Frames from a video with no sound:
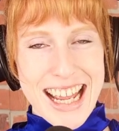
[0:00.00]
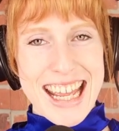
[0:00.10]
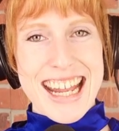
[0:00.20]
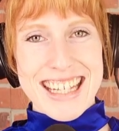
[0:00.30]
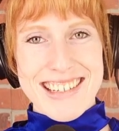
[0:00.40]

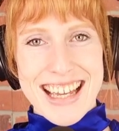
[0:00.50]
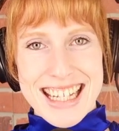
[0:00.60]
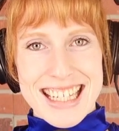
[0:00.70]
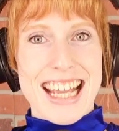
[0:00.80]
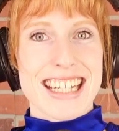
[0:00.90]
and you get
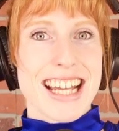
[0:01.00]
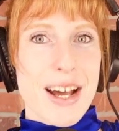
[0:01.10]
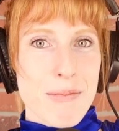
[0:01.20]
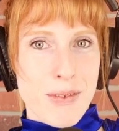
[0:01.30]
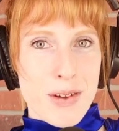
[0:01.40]
signed up
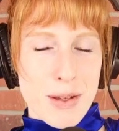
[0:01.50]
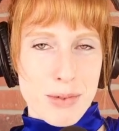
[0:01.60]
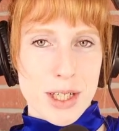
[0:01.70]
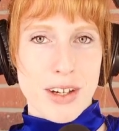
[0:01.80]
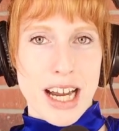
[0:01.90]
for the
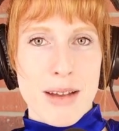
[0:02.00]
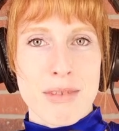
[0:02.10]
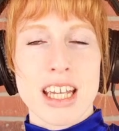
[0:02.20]
program,